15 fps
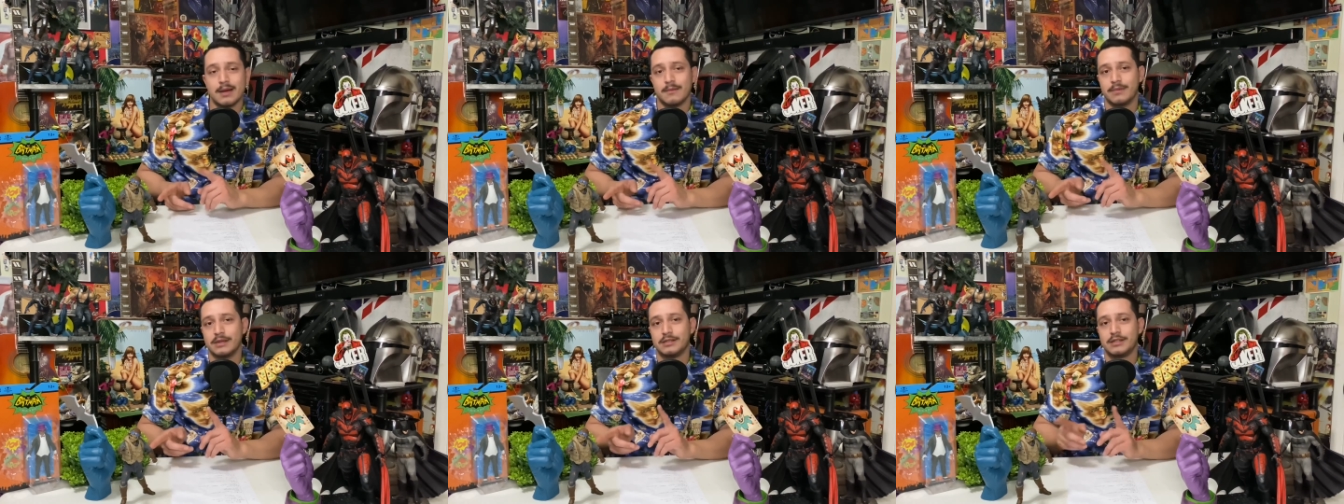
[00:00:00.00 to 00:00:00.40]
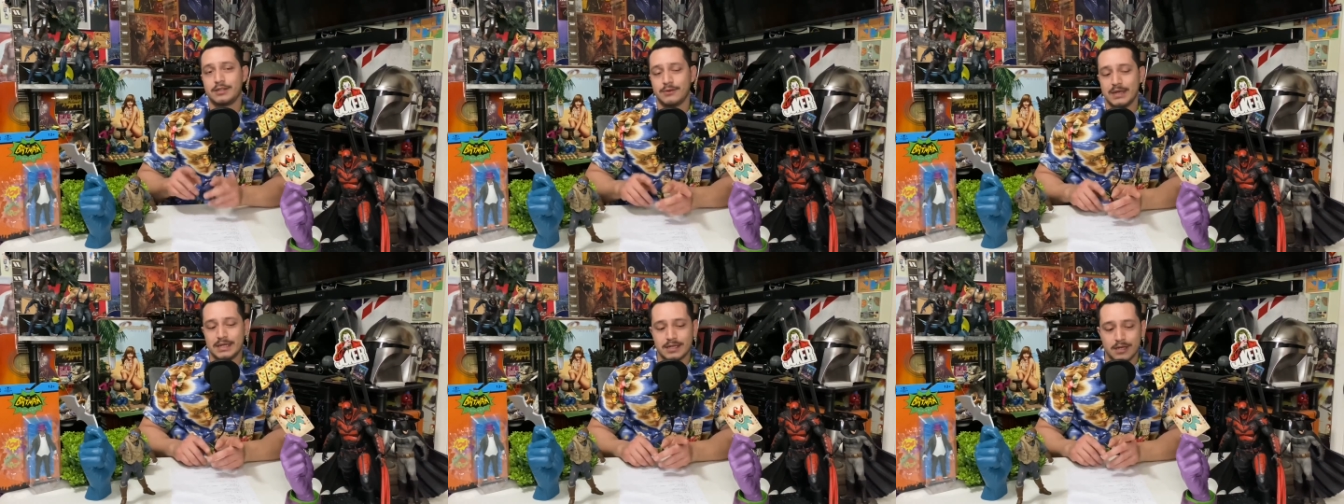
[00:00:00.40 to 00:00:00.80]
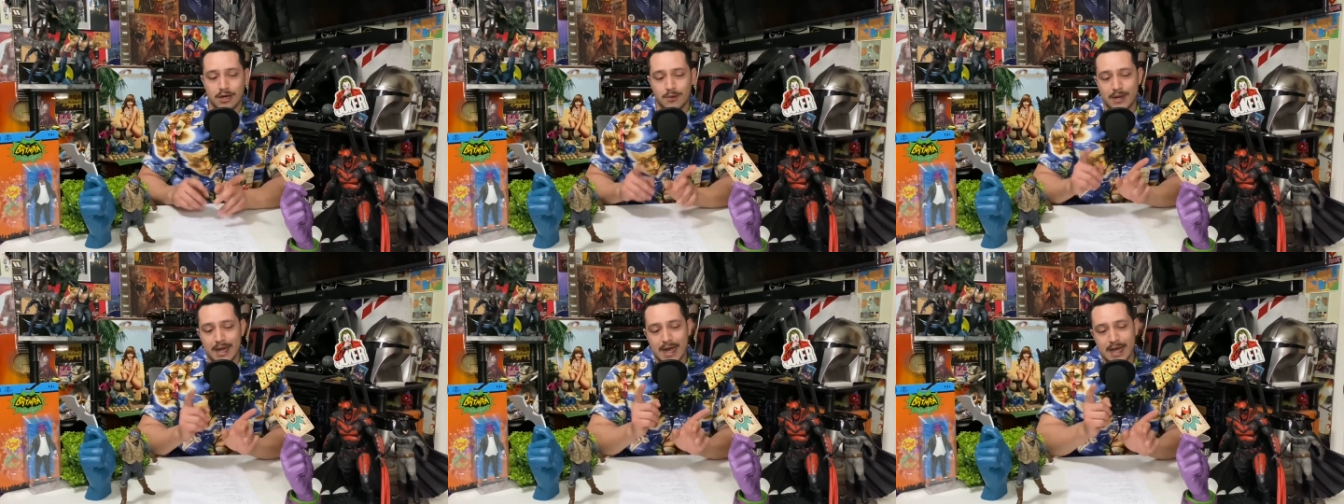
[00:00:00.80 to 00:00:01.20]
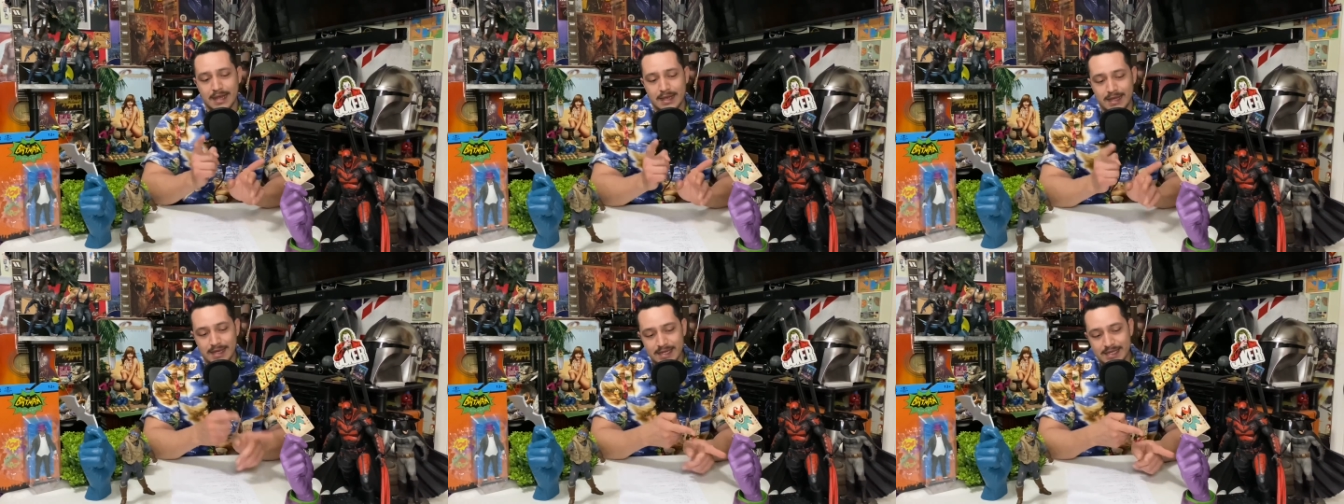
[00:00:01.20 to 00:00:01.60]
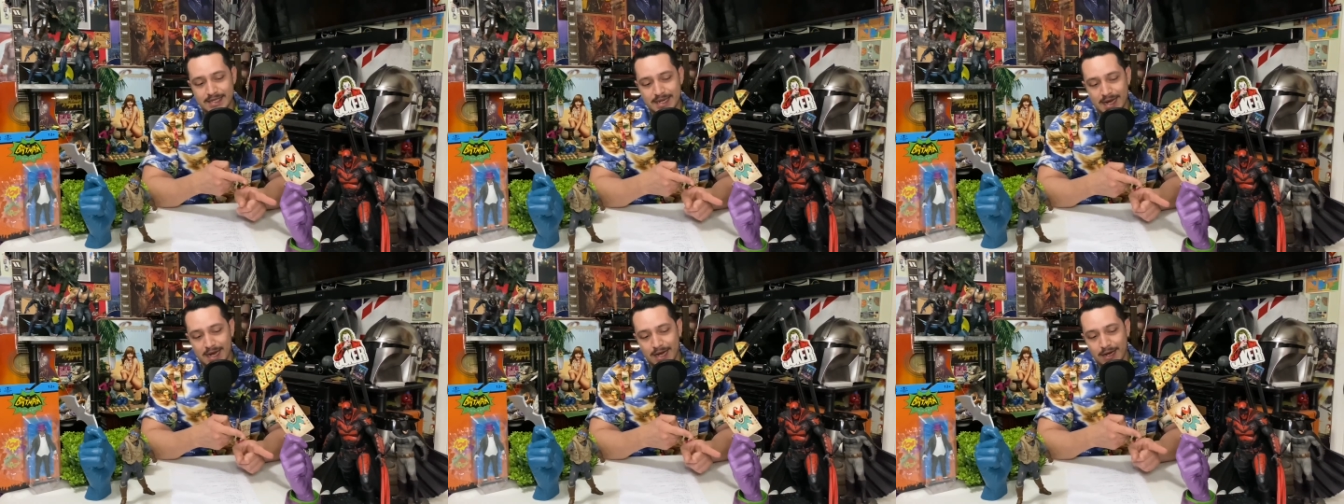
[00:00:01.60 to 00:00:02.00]
But two weeks ago, we had this
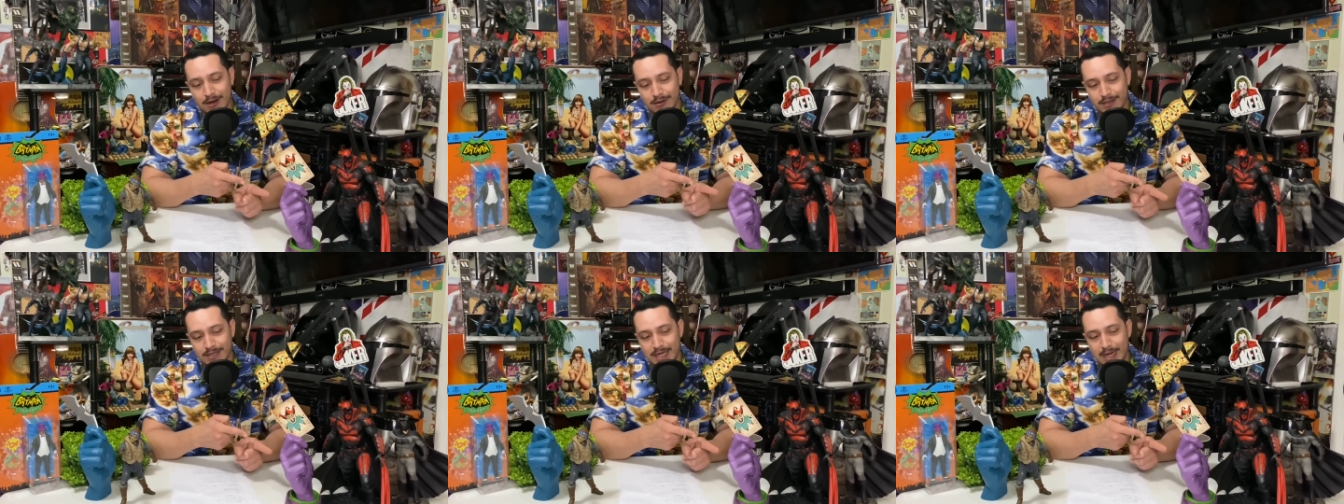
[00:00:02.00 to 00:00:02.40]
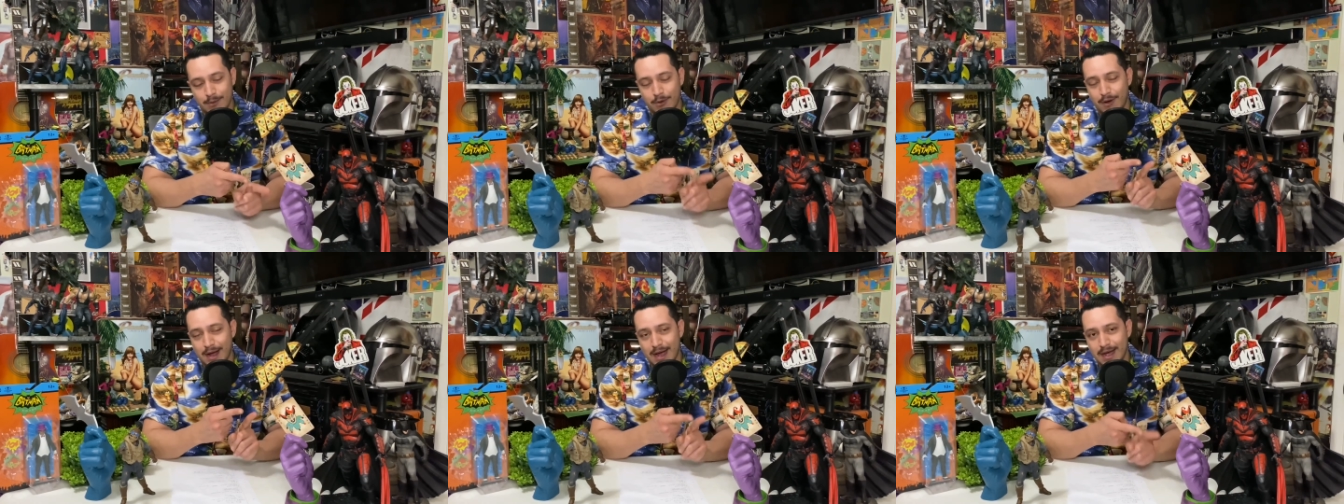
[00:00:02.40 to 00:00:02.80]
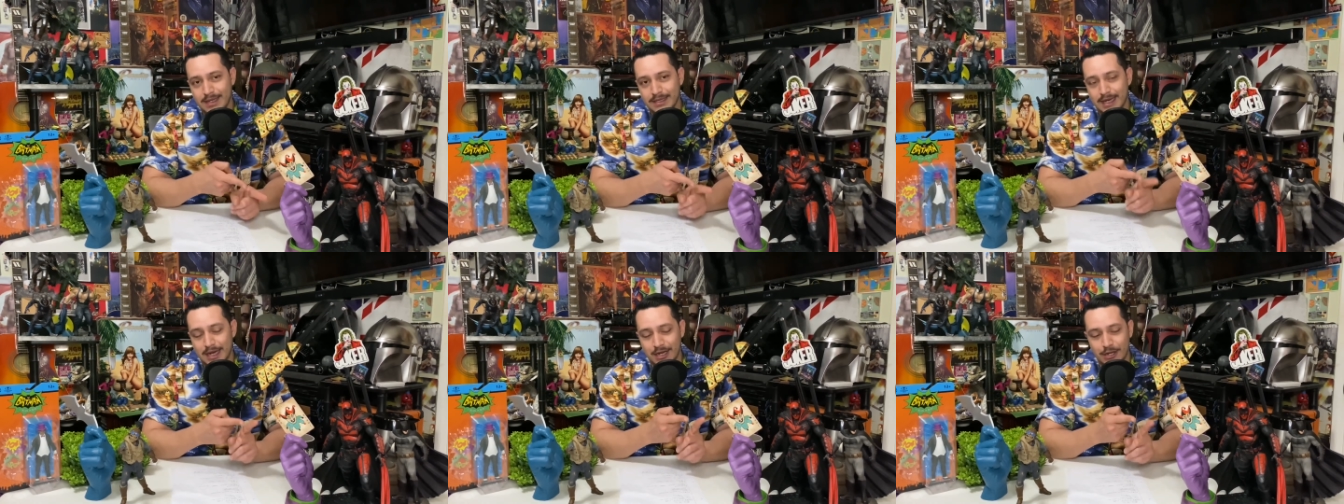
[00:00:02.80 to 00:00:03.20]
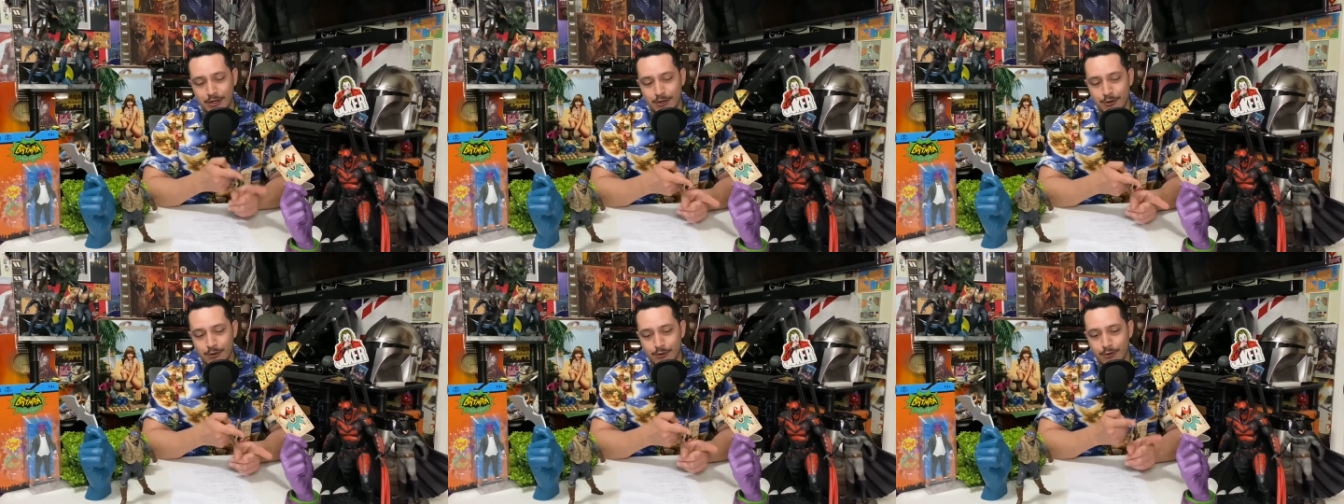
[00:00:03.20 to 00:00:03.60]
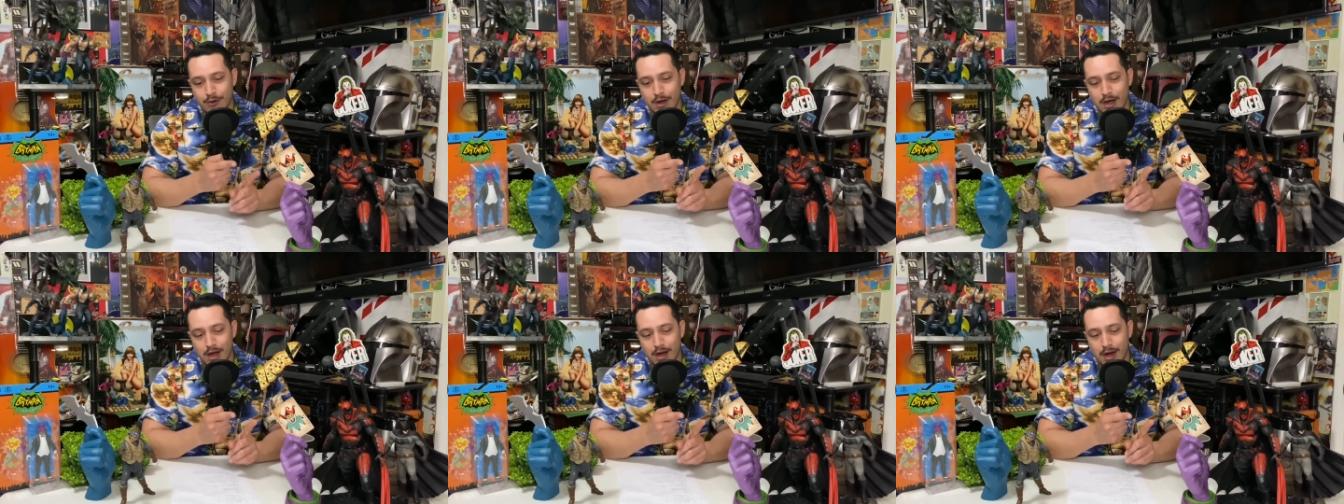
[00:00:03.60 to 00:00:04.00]
guy on the table as a new
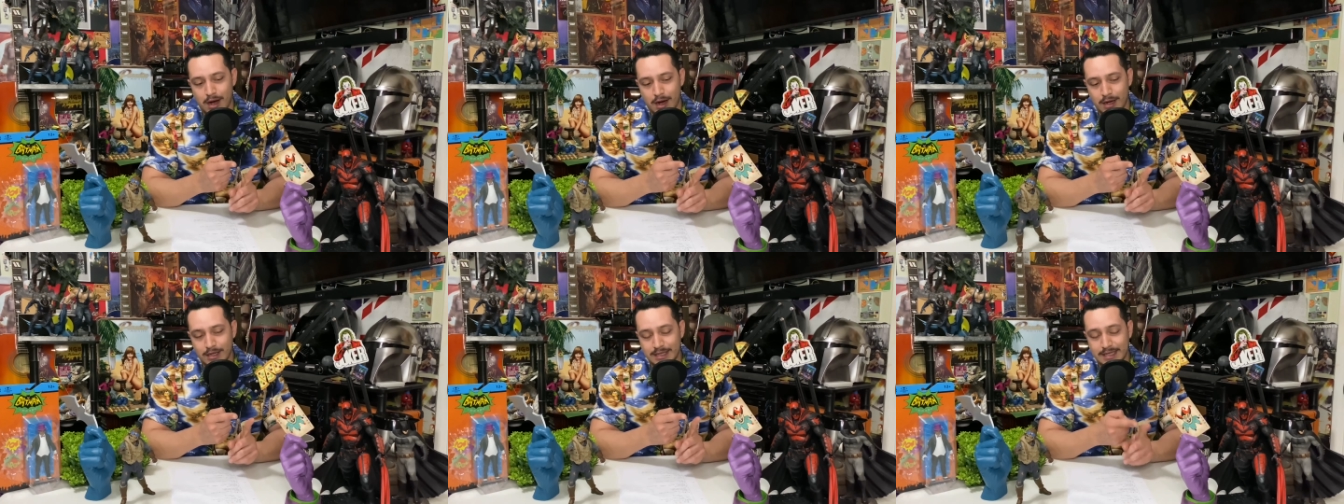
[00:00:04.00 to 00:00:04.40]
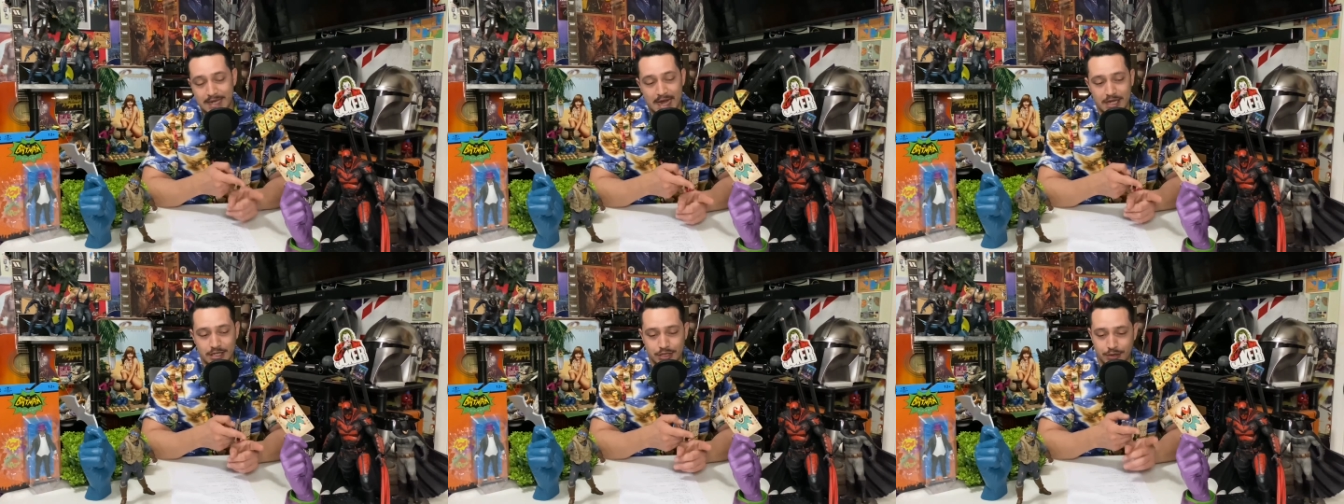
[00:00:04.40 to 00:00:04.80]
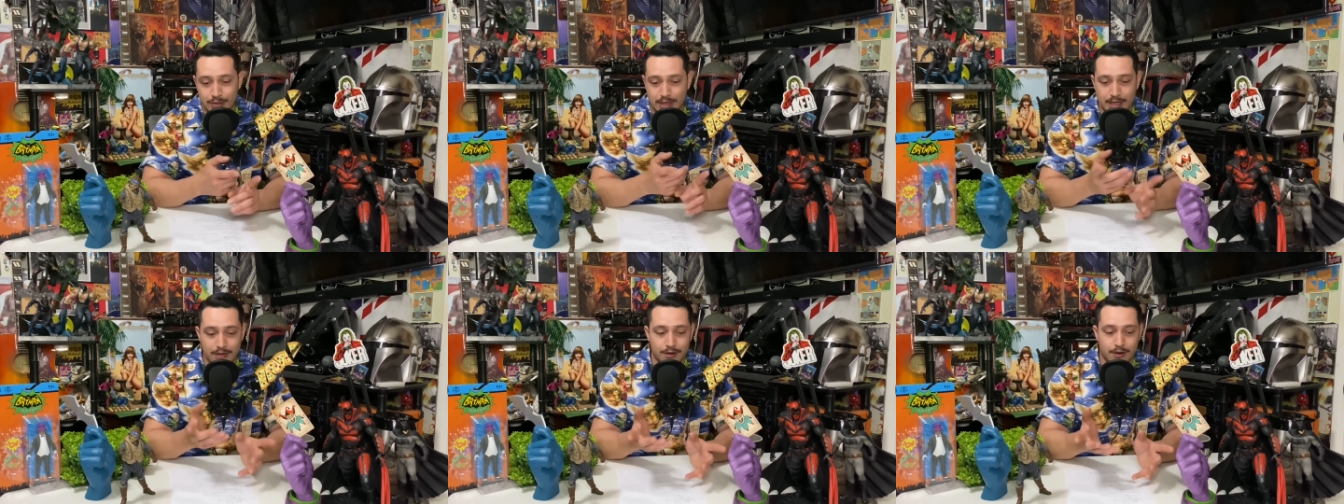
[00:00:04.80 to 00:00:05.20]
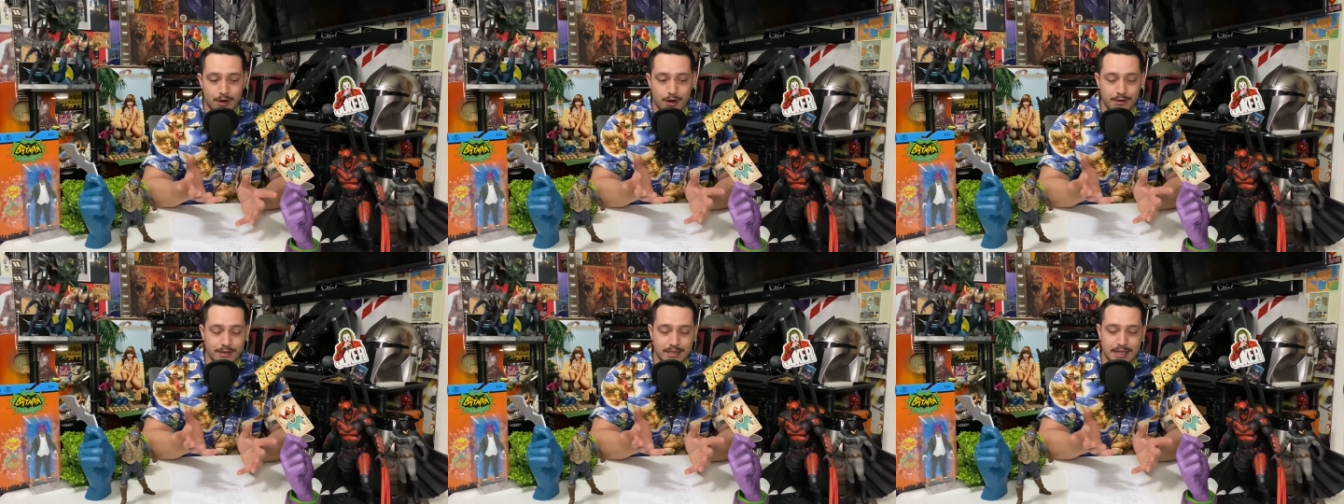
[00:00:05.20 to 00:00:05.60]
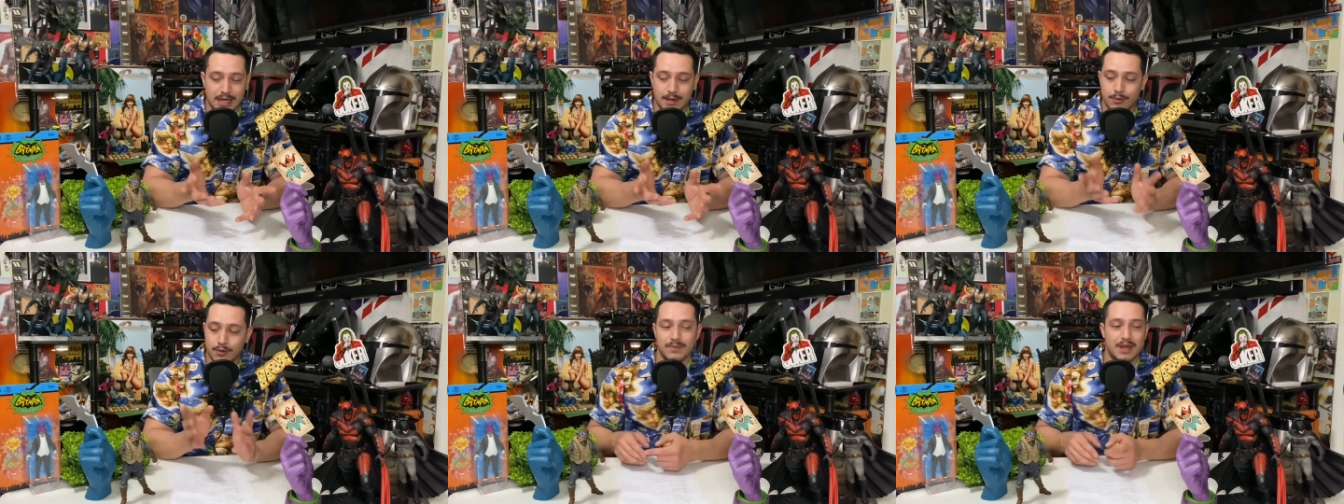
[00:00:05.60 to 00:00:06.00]
uh, statue here on the
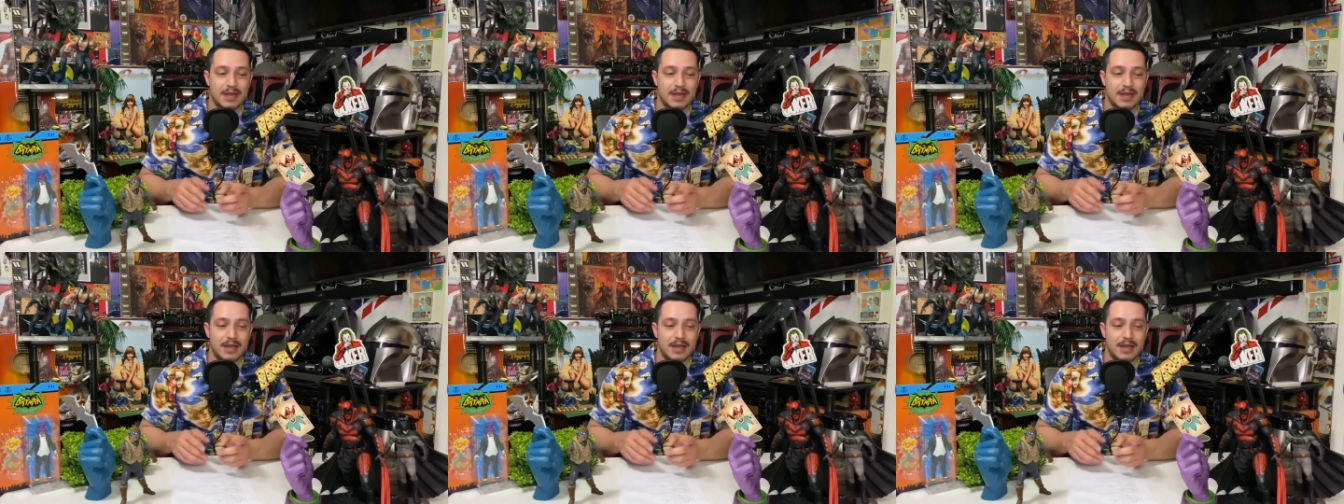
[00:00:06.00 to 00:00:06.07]
table.